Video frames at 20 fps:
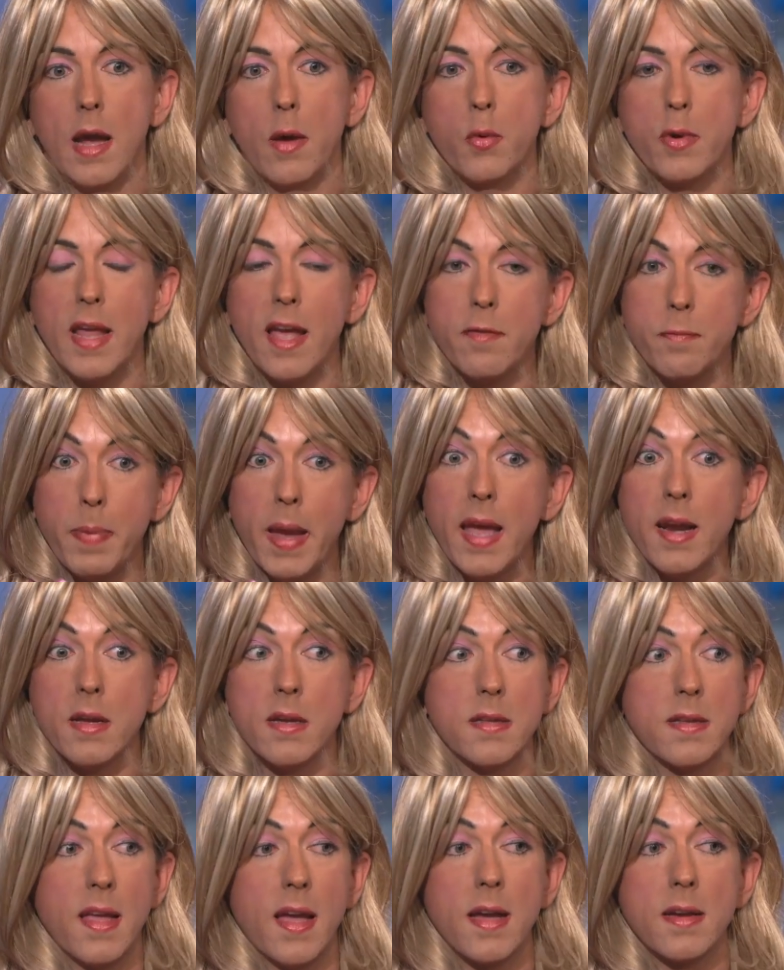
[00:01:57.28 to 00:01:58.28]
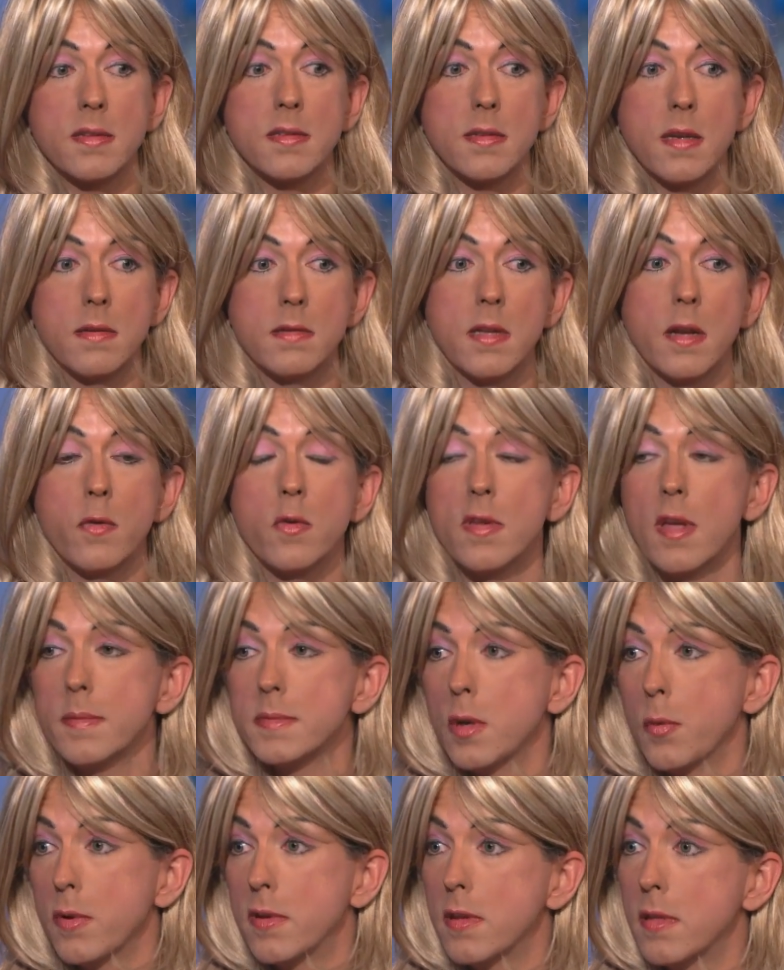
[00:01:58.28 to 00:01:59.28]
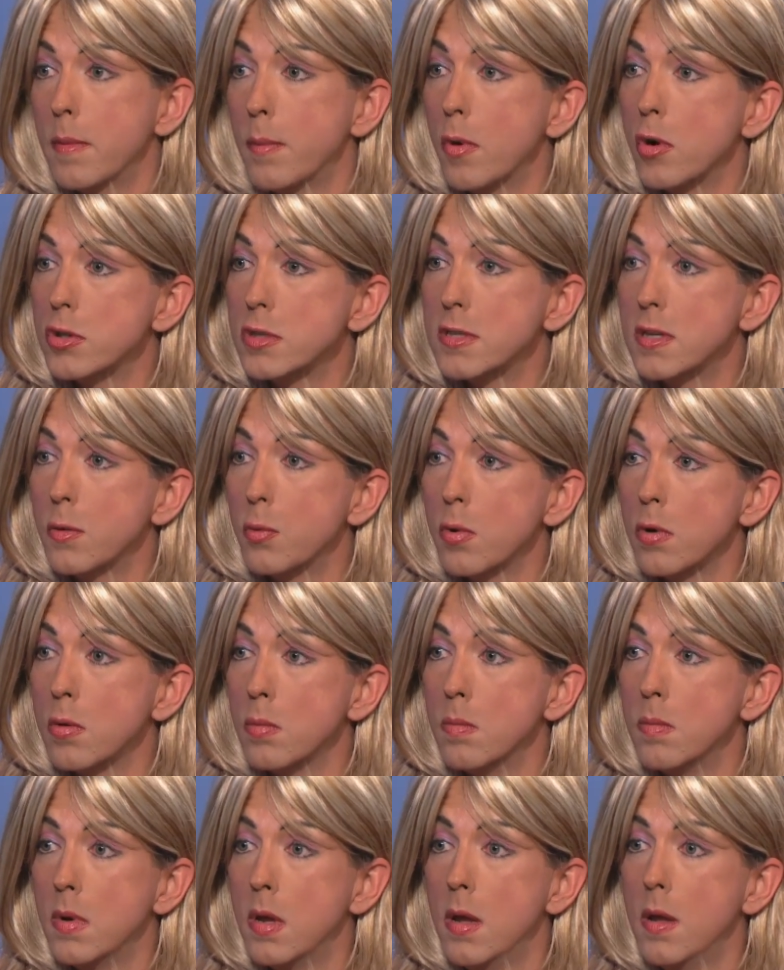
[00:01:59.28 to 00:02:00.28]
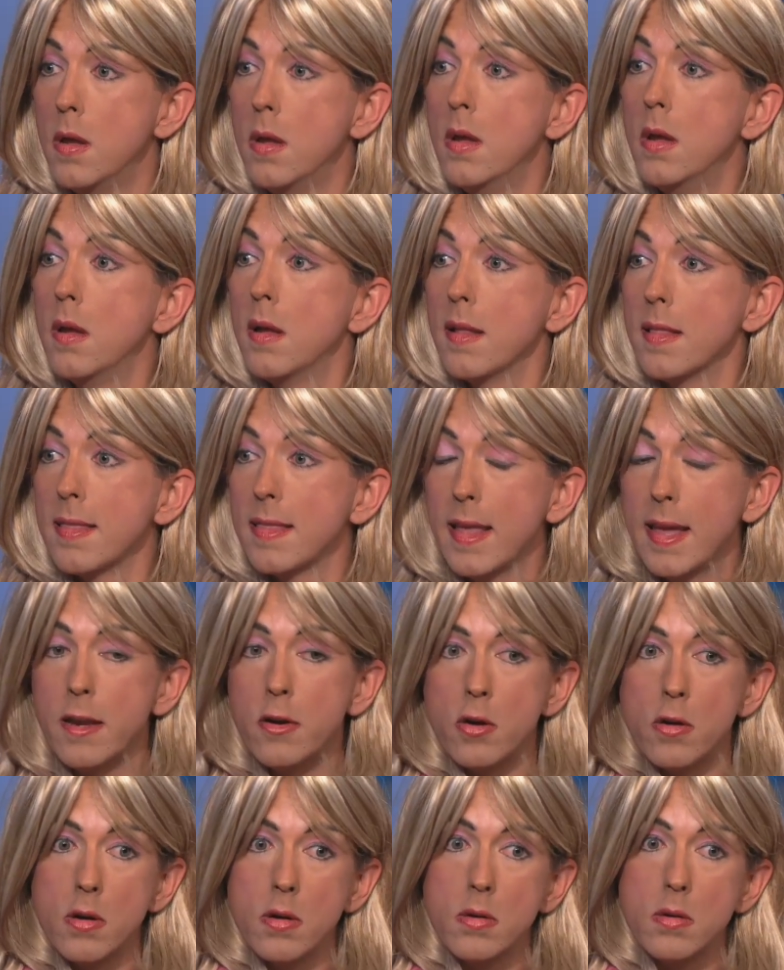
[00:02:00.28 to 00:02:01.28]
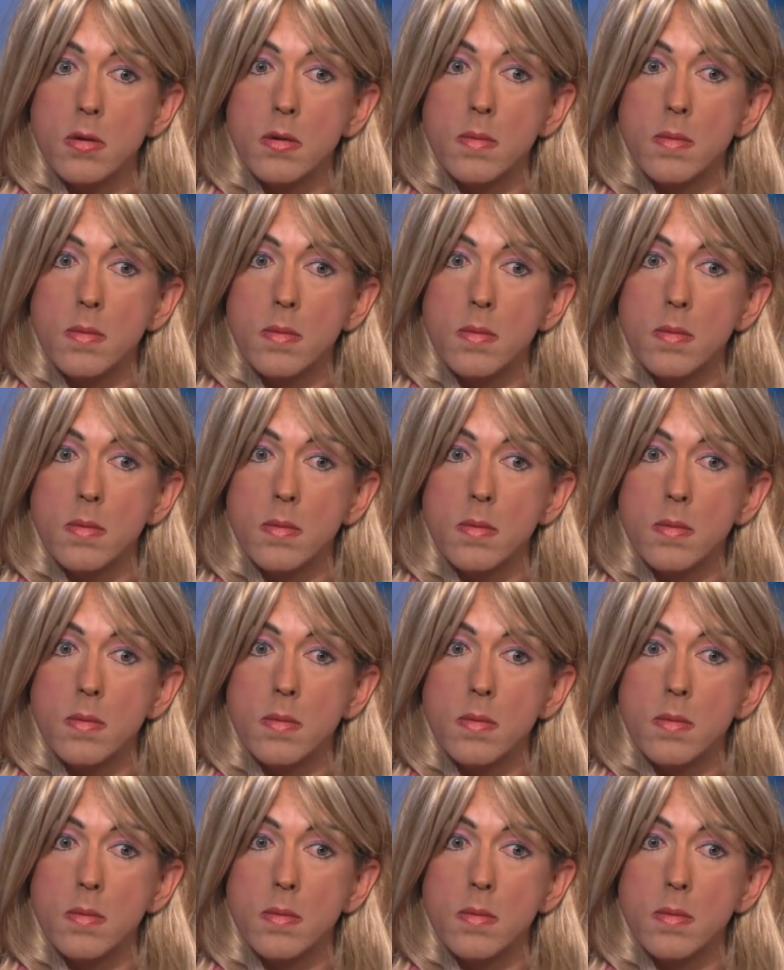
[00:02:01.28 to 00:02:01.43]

I would have panic attacks. Several times I went to the emergency room. Later,